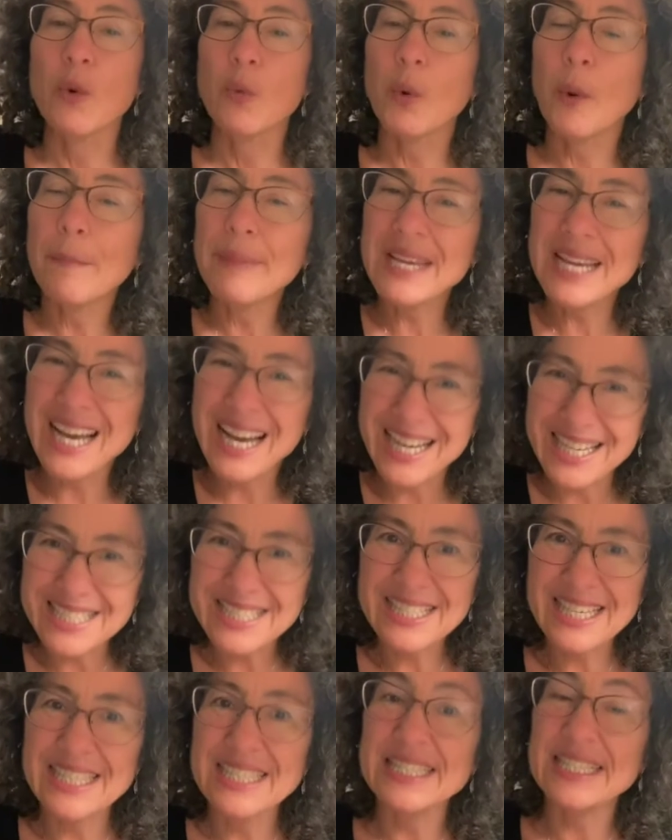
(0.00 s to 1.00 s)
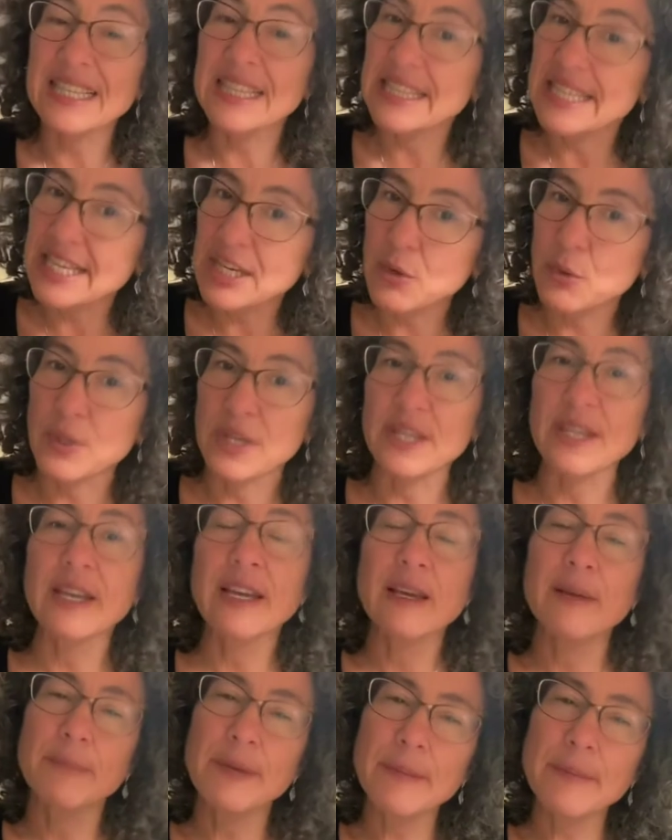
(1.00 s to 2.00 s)
Well, because it's liquid,
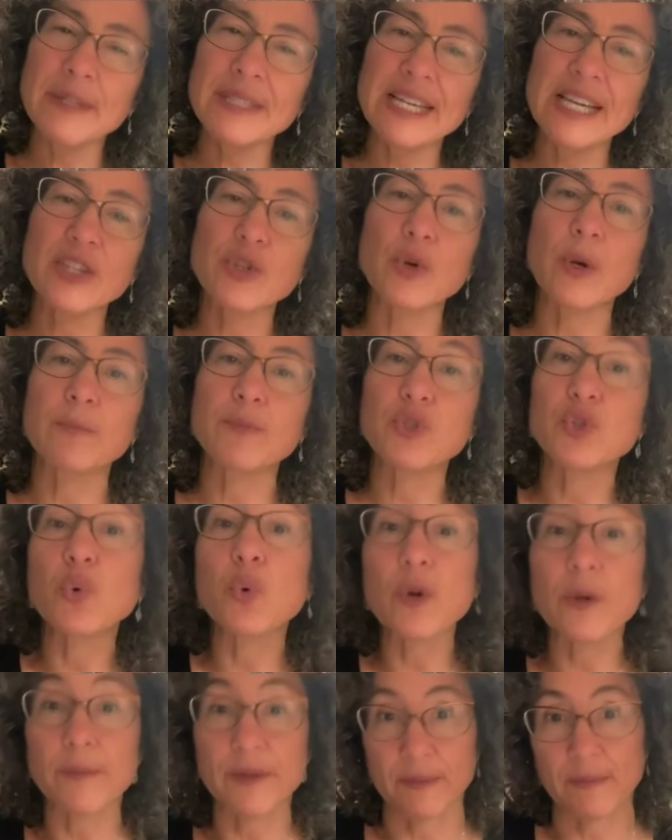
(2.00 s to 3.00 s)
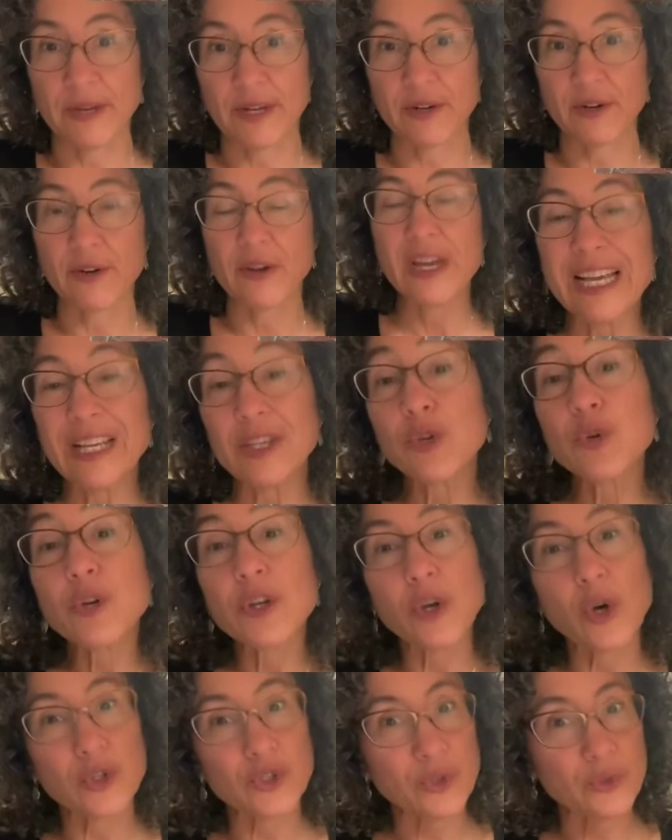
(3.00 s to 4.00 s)
people tend to absorb it better. You
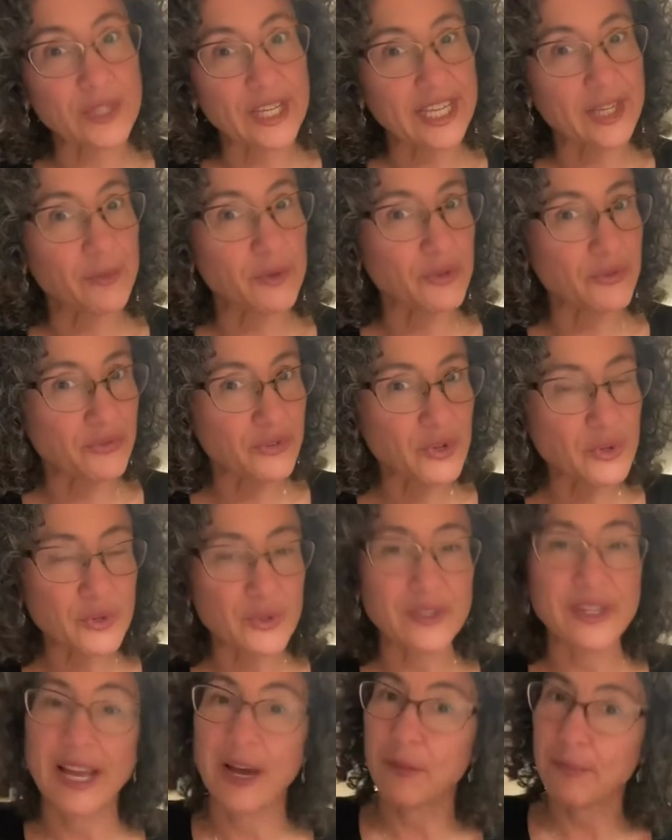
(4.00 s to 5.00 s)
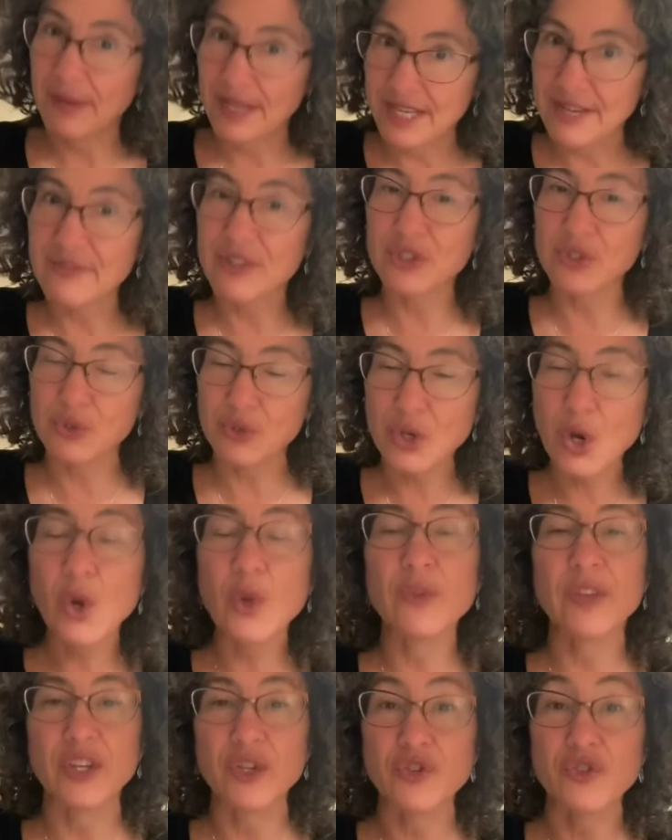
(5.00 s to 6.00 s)
can also take it with food. Now, many of us are
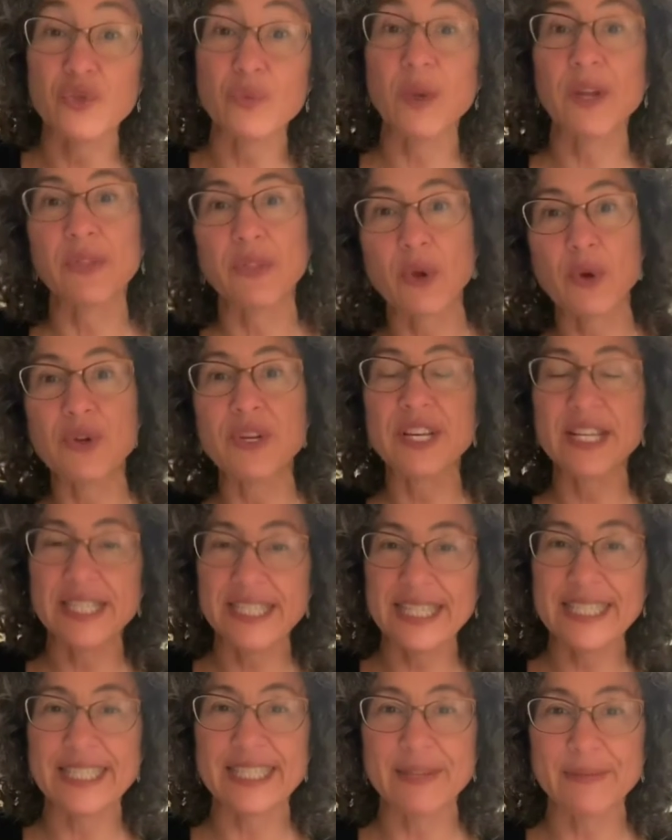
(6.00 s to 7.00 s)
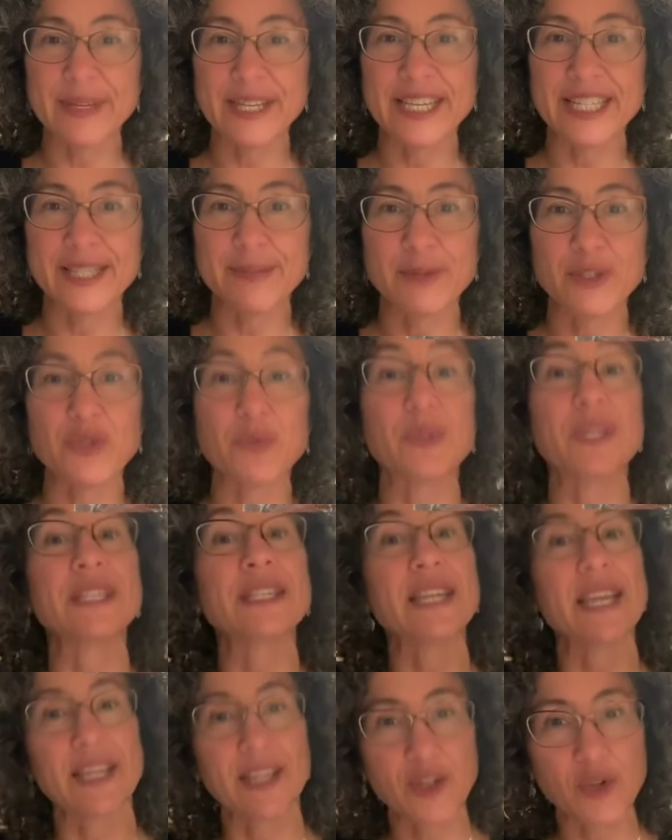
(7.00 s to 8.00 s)
told that you should wait 30 to 60 minutes between
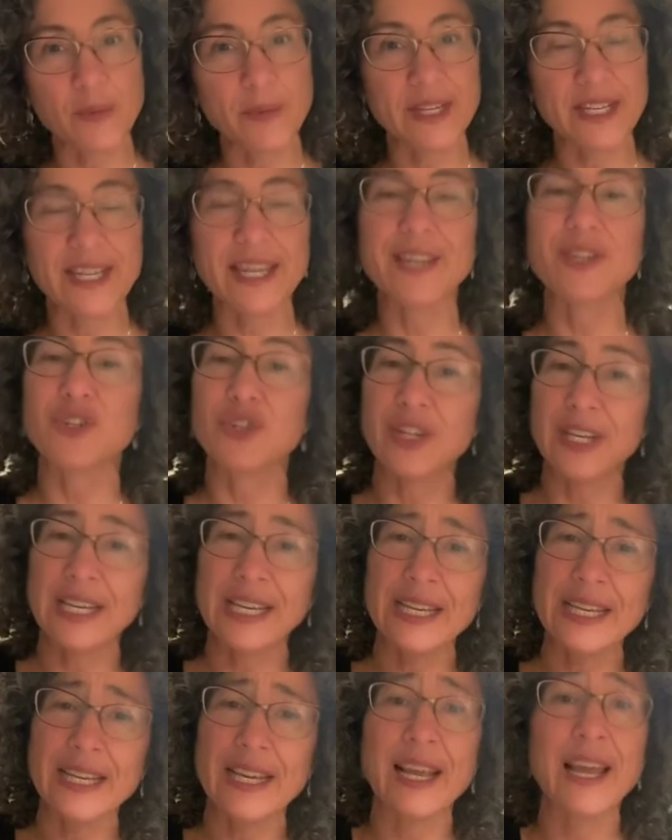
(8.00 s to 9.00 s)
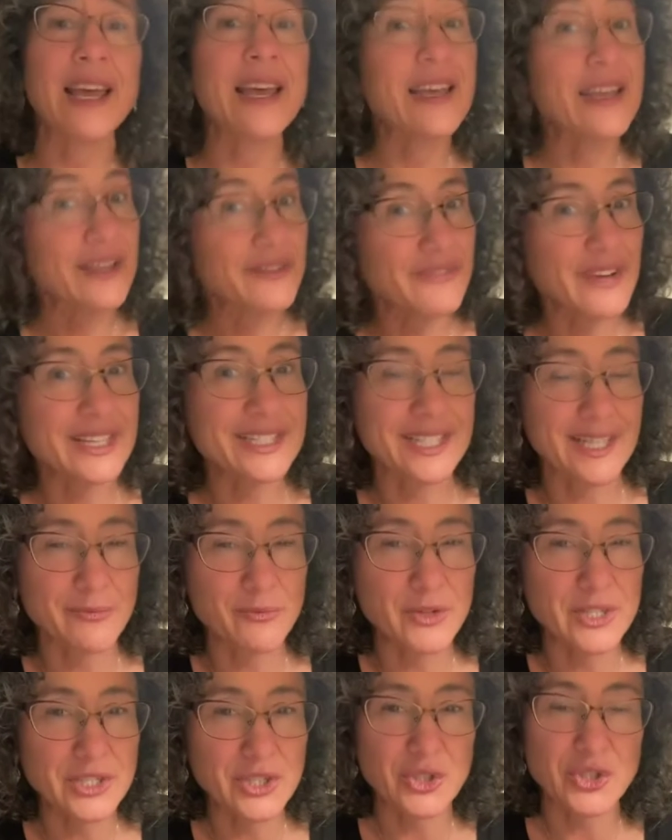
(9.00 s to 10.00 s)
taking your medication and eating. In fact,
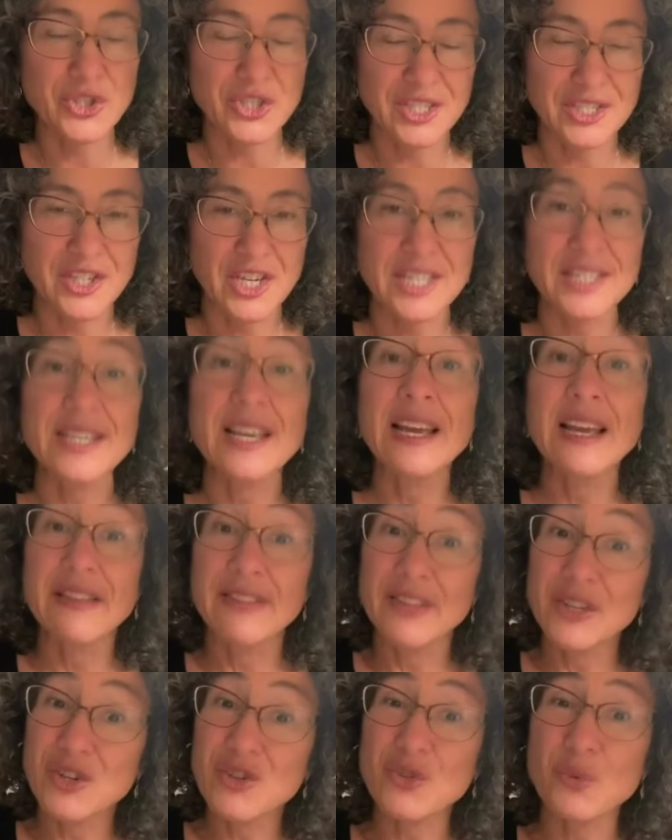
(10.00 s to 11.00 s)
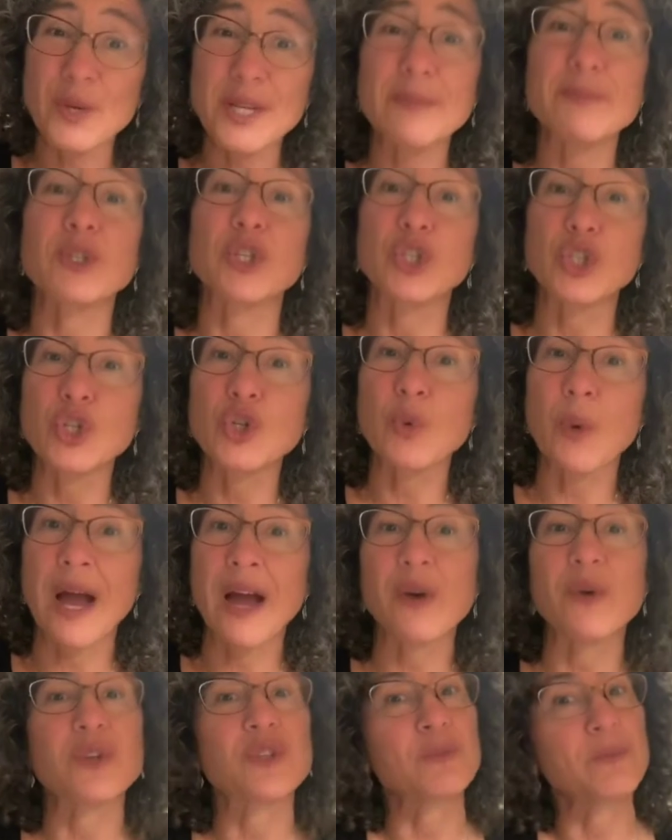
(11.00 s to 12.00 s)
some research suggests that you should wait up to 2
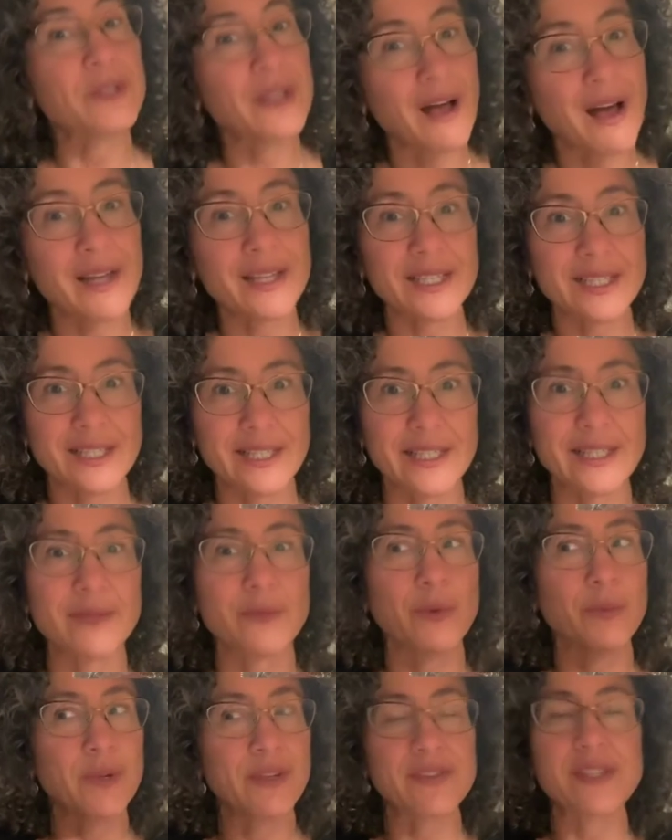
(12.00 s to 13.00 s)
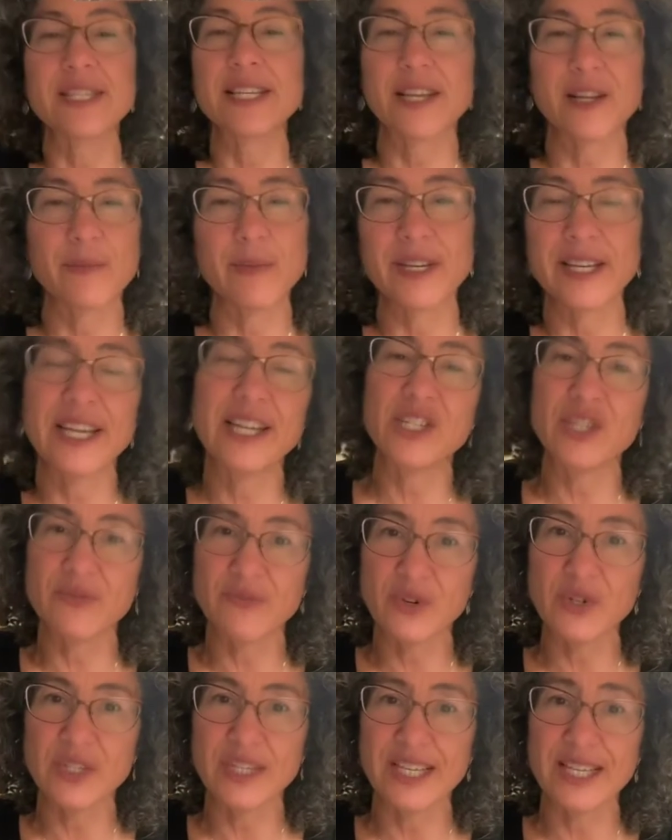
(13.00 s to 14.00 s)
hours. But honestly, when we have to take our medication
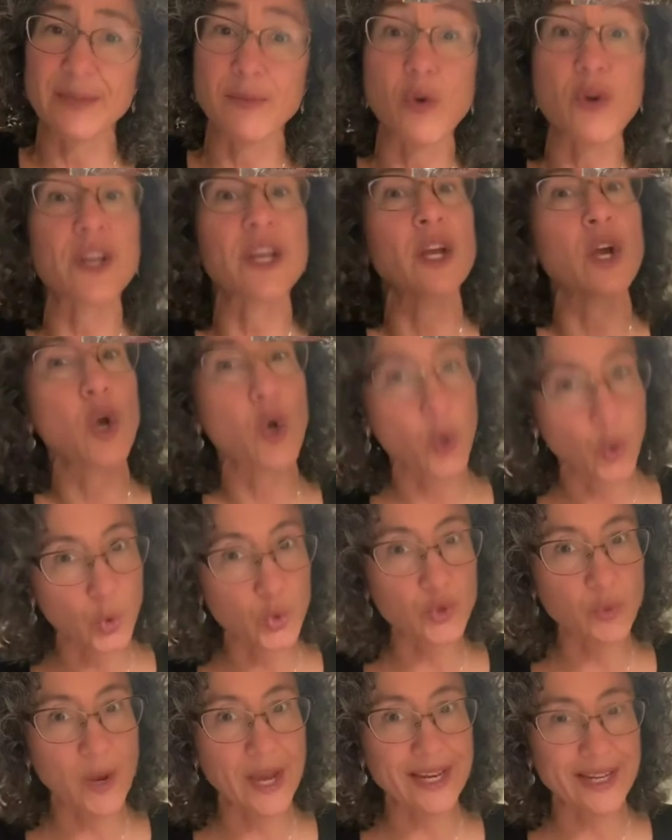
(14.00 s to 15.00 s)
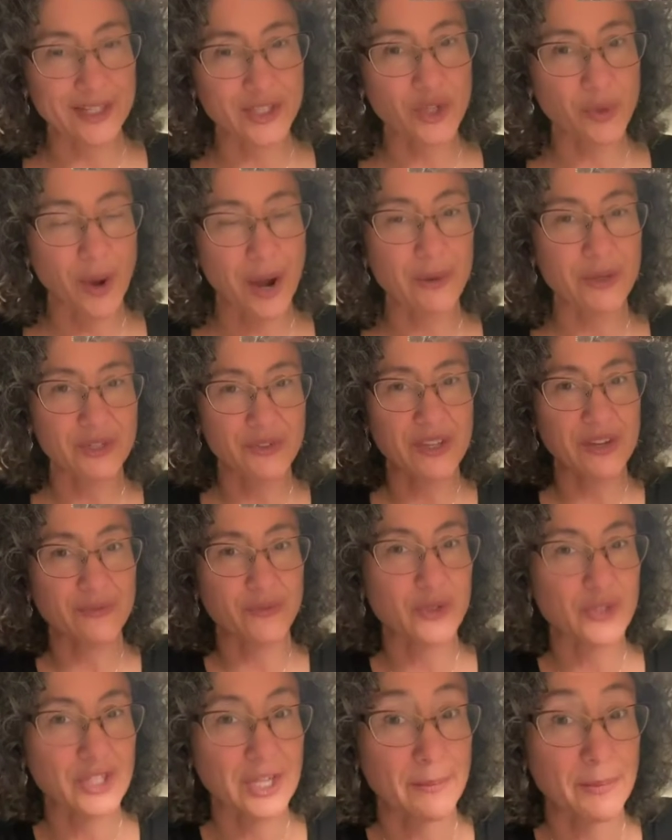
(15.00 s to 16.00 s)
first thing in the morning, who's waiting 2 hours for that
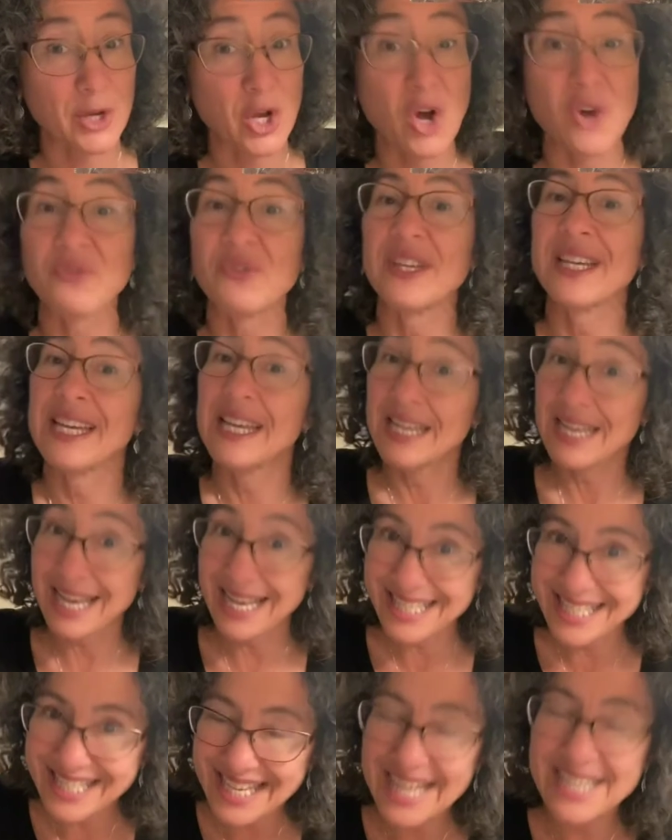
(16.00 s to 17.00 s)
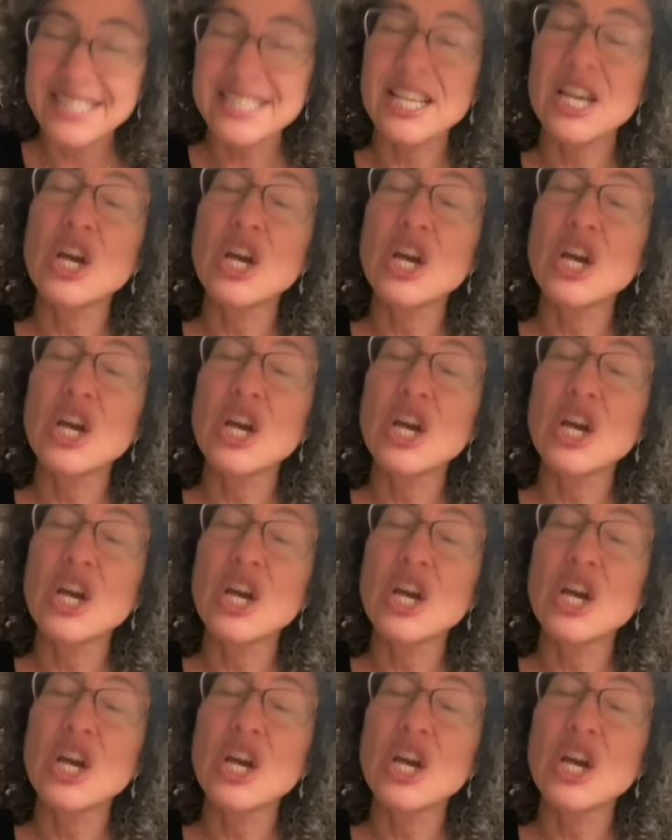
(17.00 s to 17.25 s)
first cup of coffee? And yes,